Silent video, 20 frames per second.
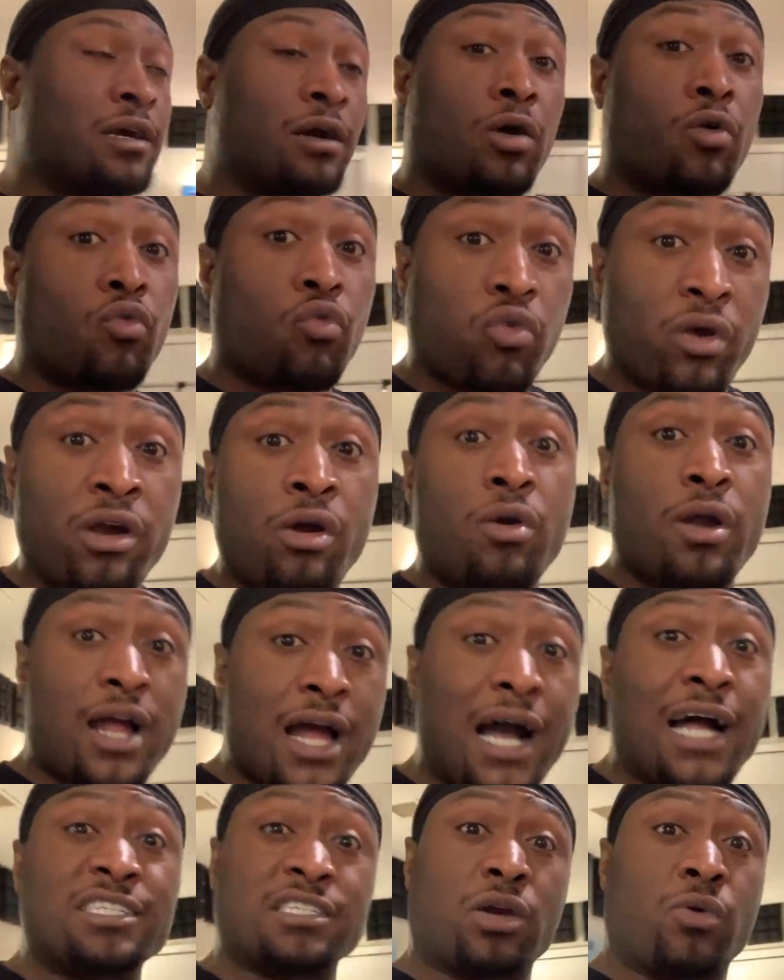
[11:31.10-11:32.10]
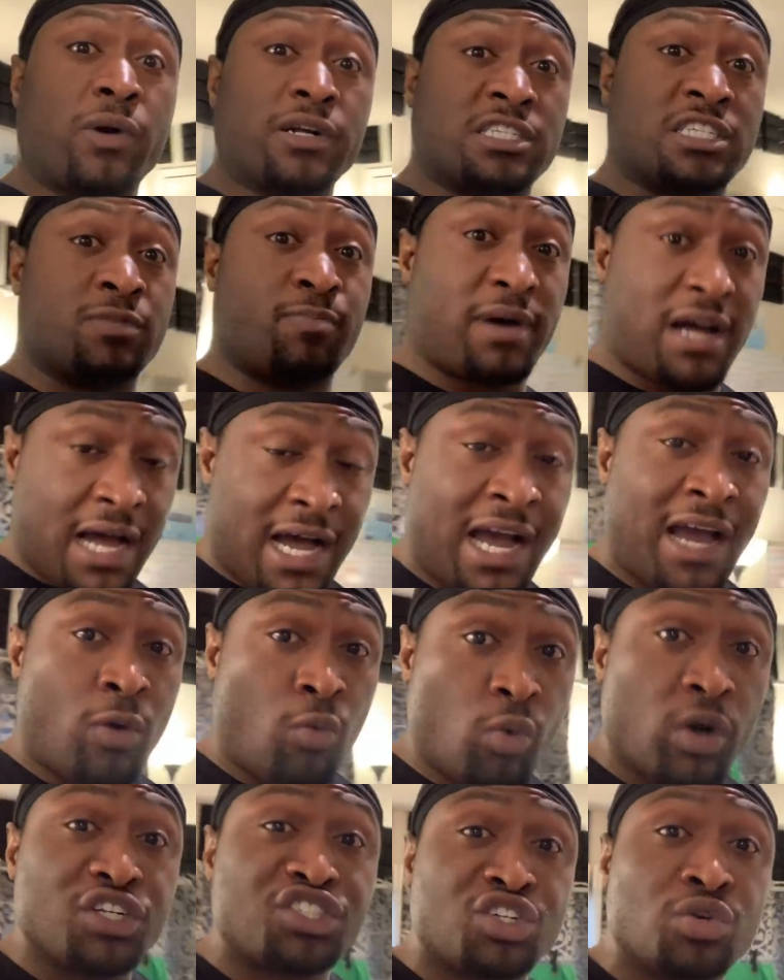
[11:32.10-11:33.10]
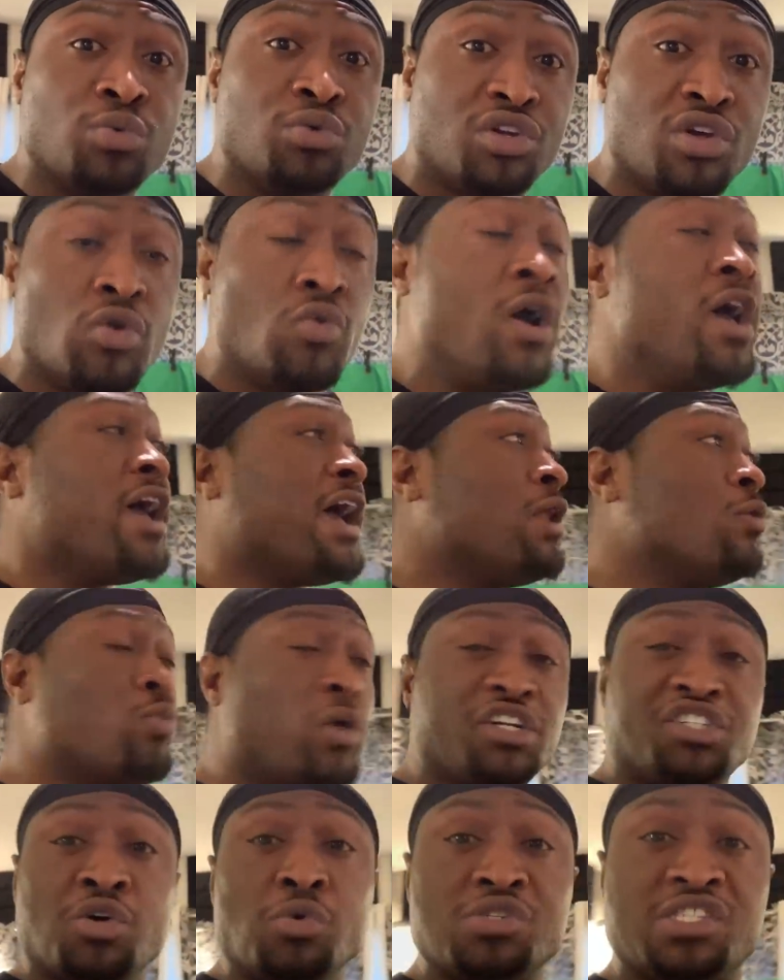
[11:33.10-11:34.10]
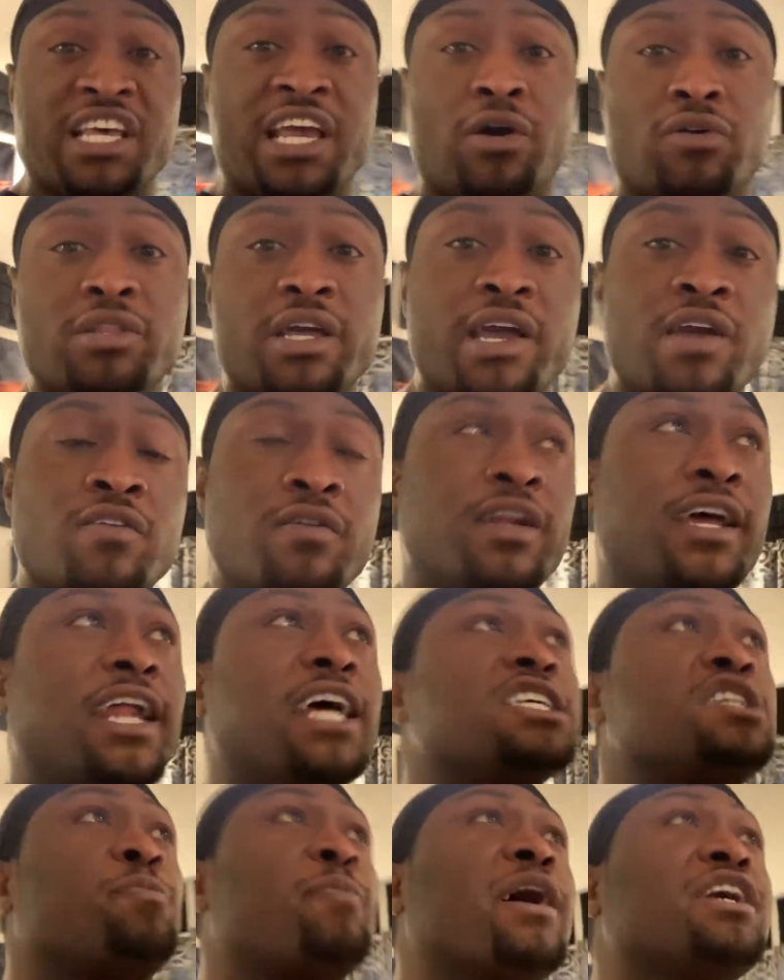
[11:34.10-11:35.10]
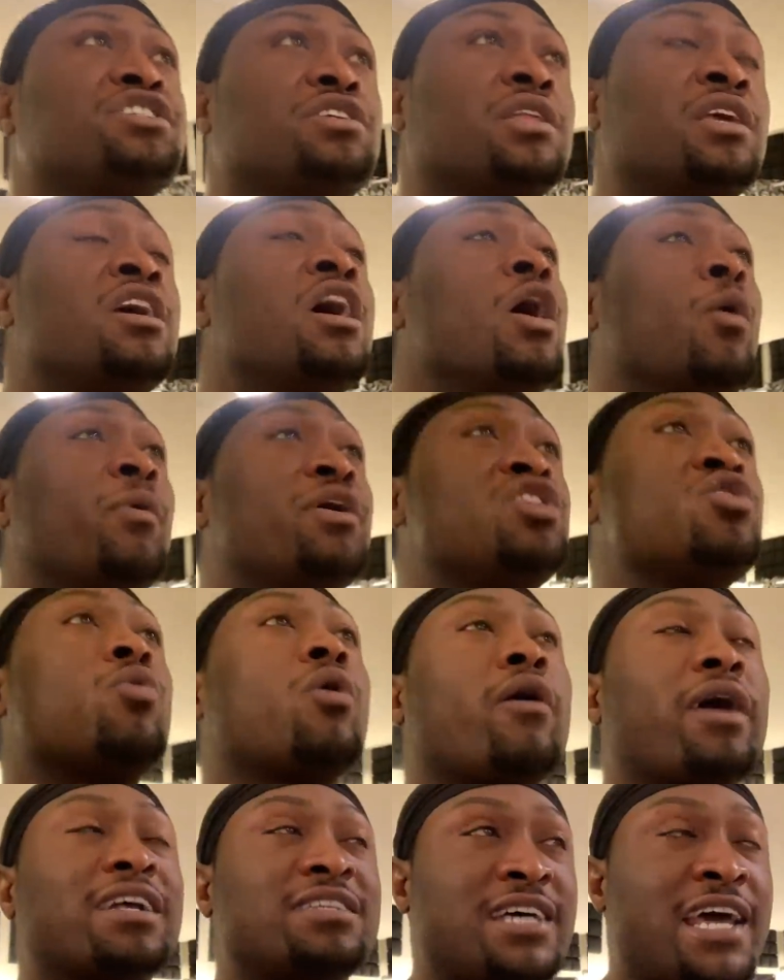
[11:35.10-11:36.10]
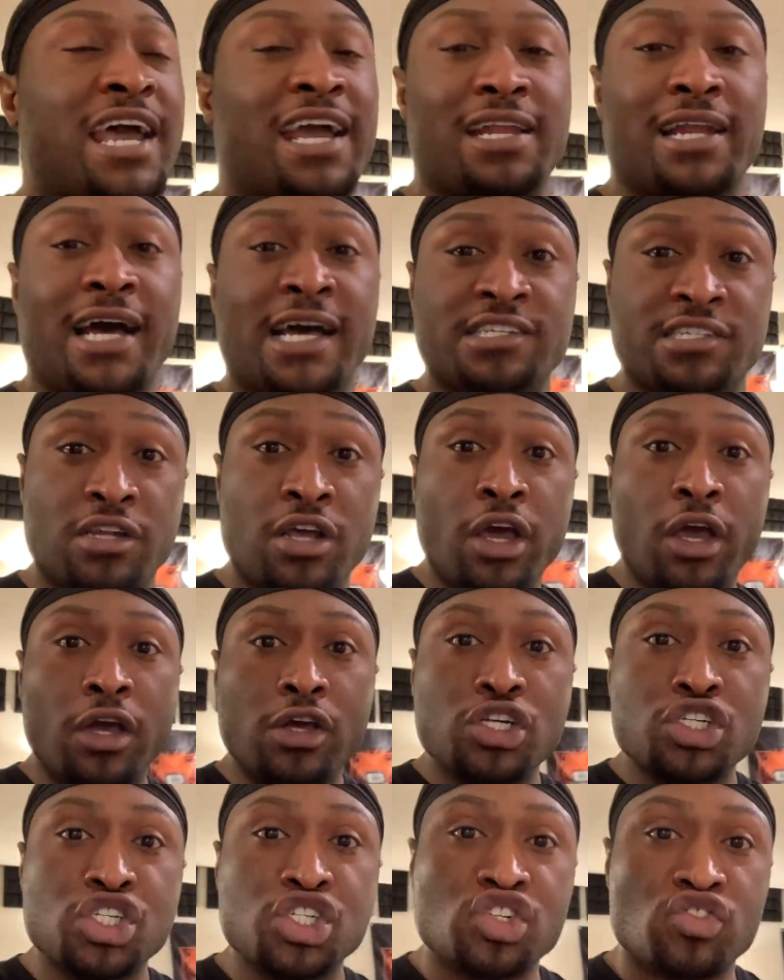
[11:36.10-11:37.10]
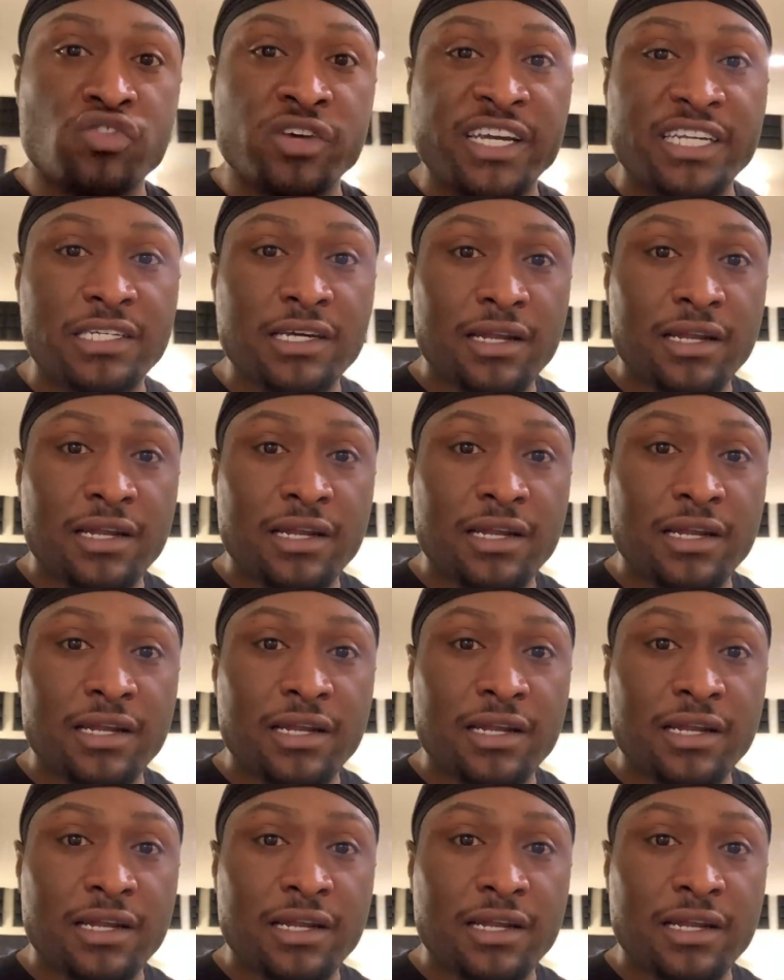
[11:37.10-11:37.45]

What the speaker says: real consequences behind what you do and what you say on the internet, especially when you are antagonizing street